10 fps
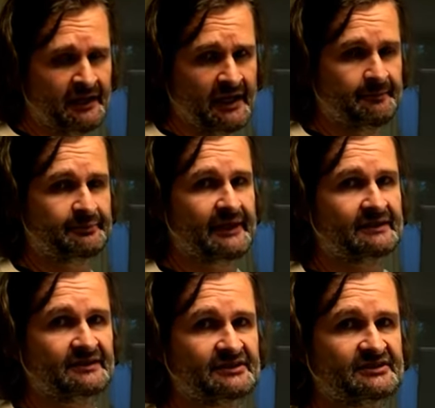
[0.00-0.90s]
in
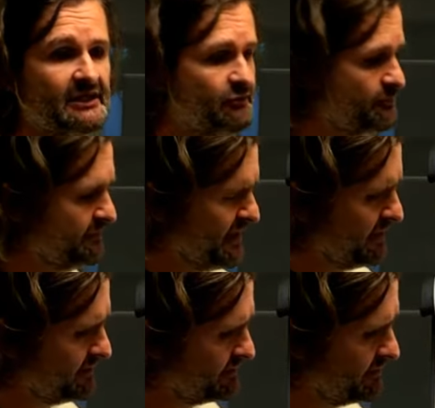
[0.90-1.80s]
practice that would
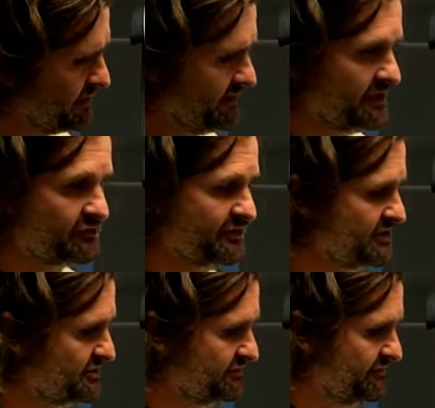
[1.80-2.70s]
mean an
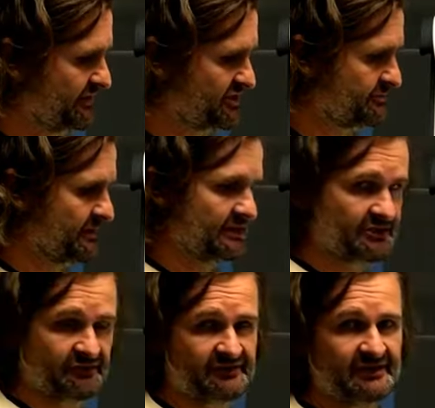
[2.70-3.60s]
increase of the
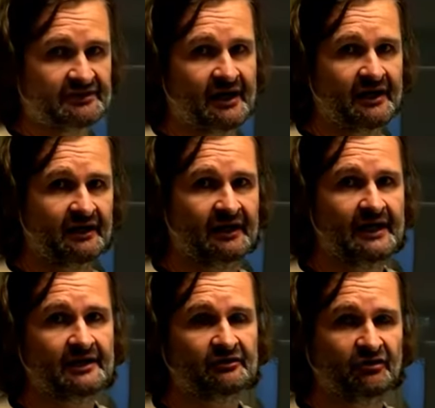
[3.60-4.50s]
flexibility of the entire
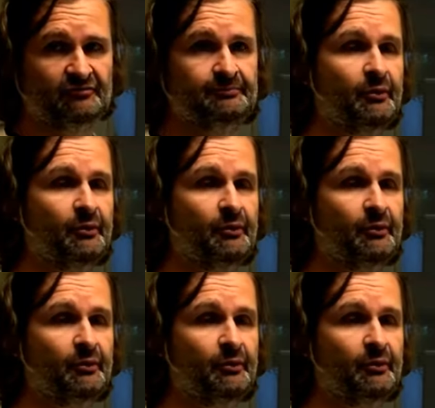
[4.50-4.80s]
layer of